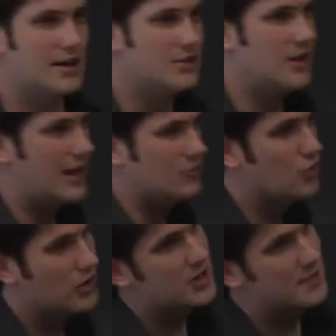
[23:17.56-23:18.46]
and
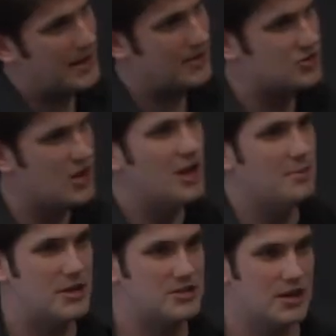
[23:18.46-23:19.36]
run commands
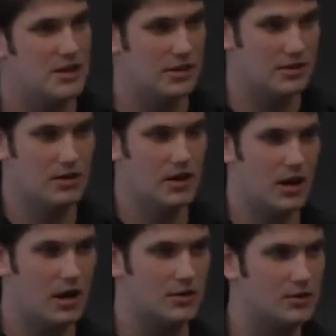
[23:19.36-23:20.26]
by setting
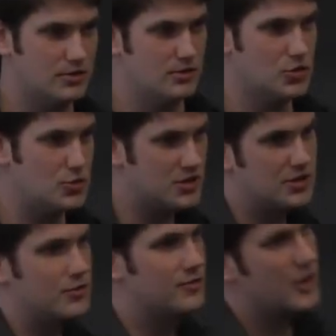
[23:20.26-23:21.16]
using
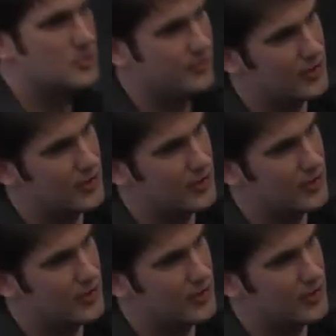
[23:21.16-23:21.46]
different environment